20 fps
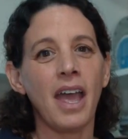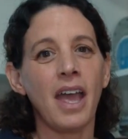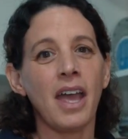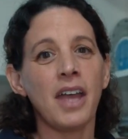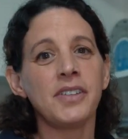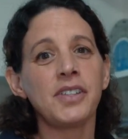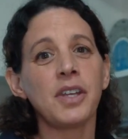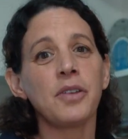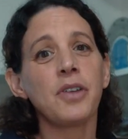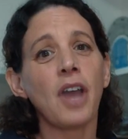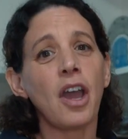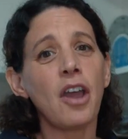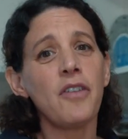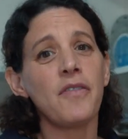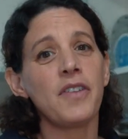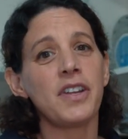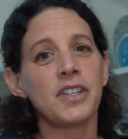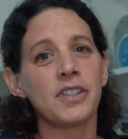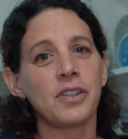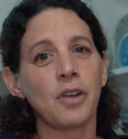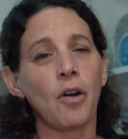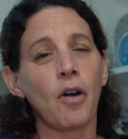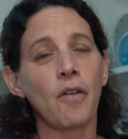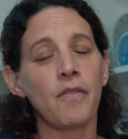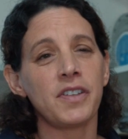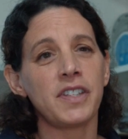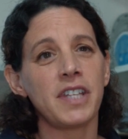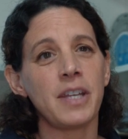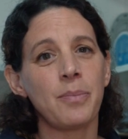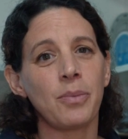So COVID has
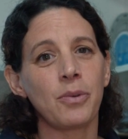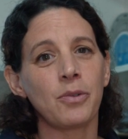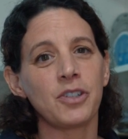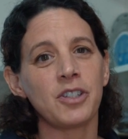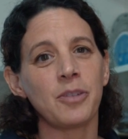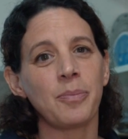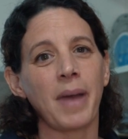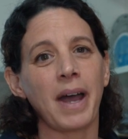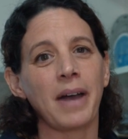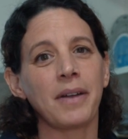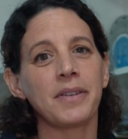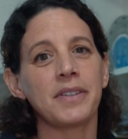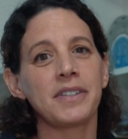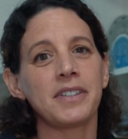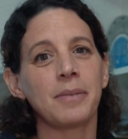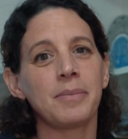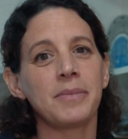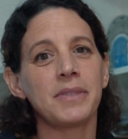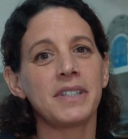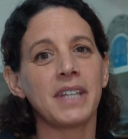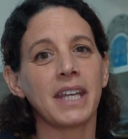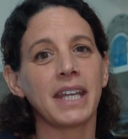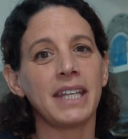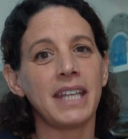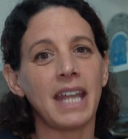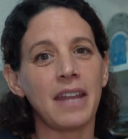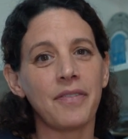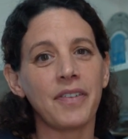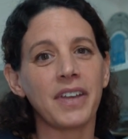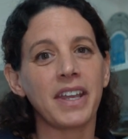obviously brought about some
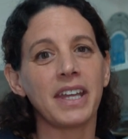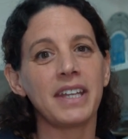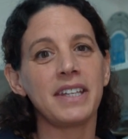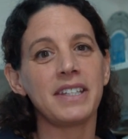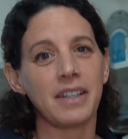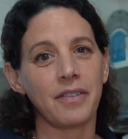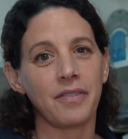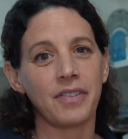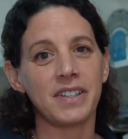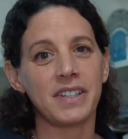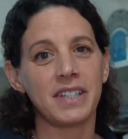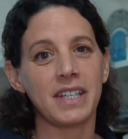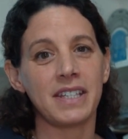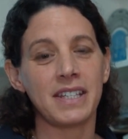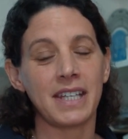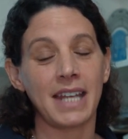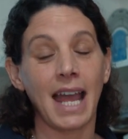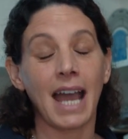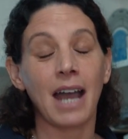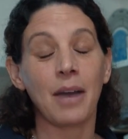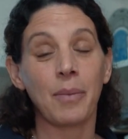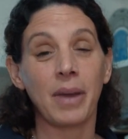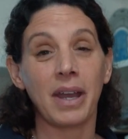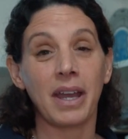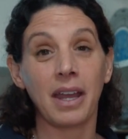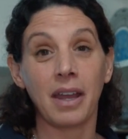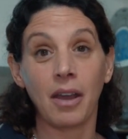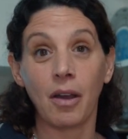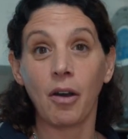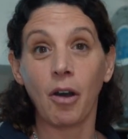significant differences in how
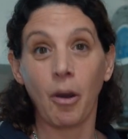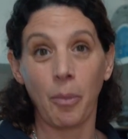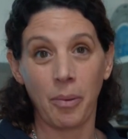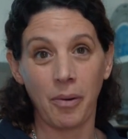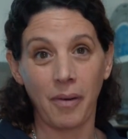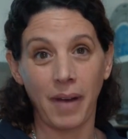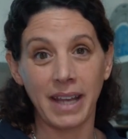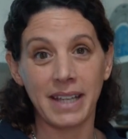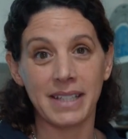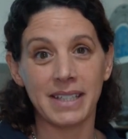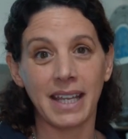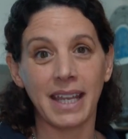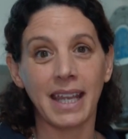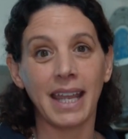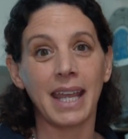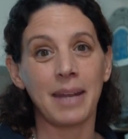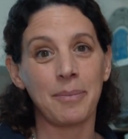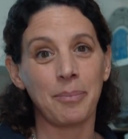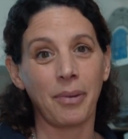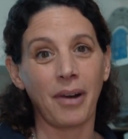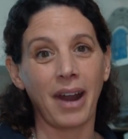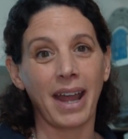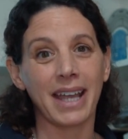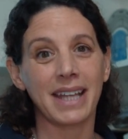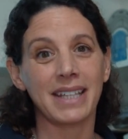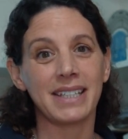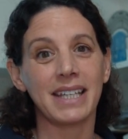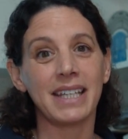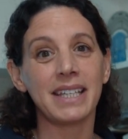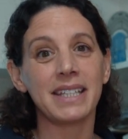we're operating in
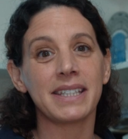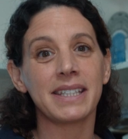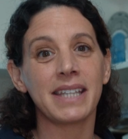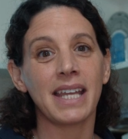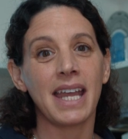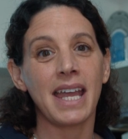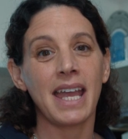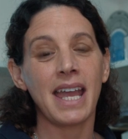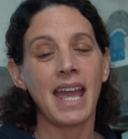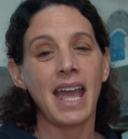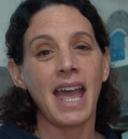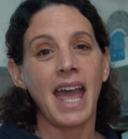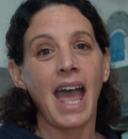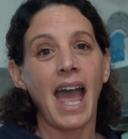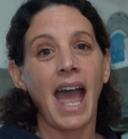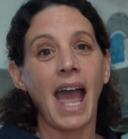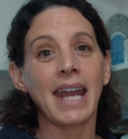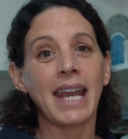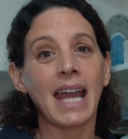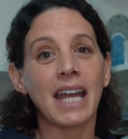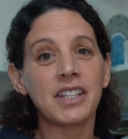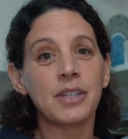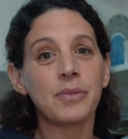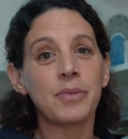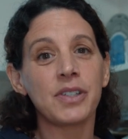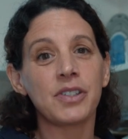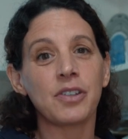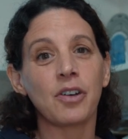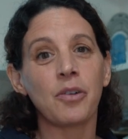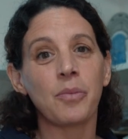practice, and as a
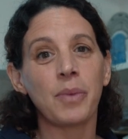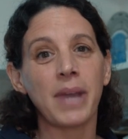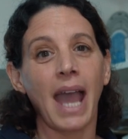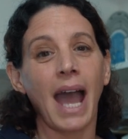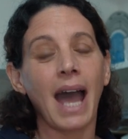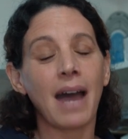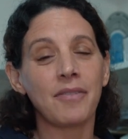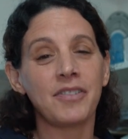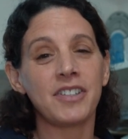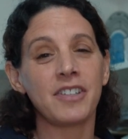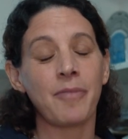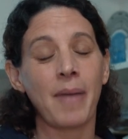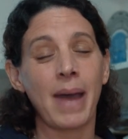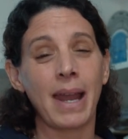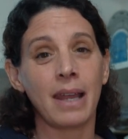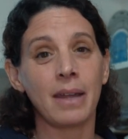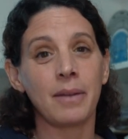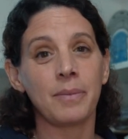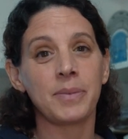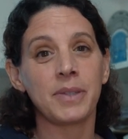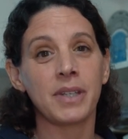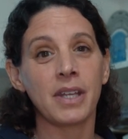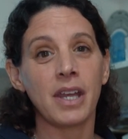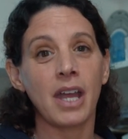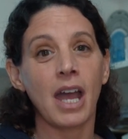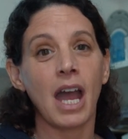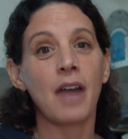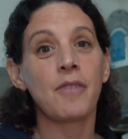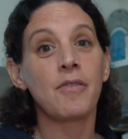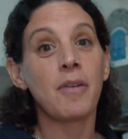result we have developed
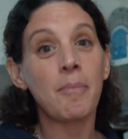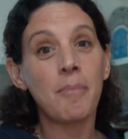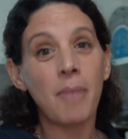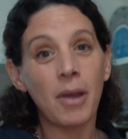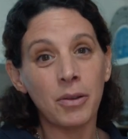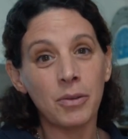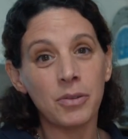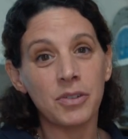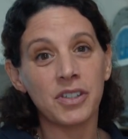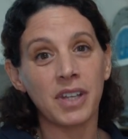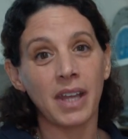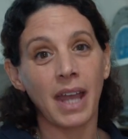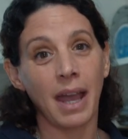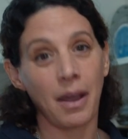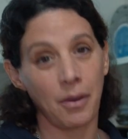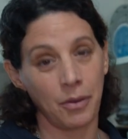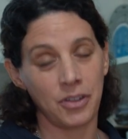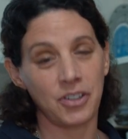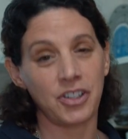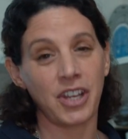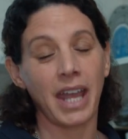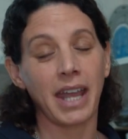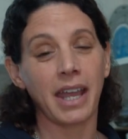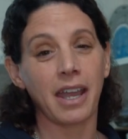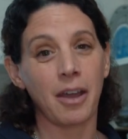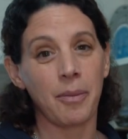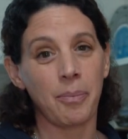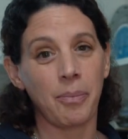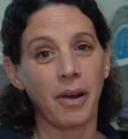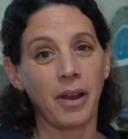a remote health
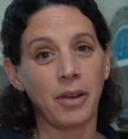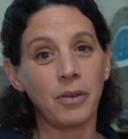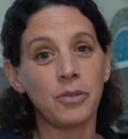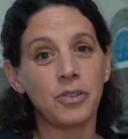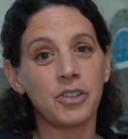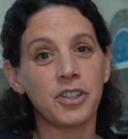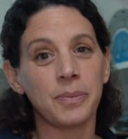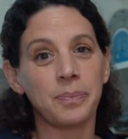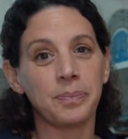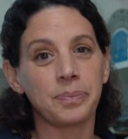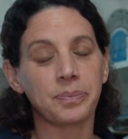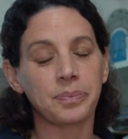check approach.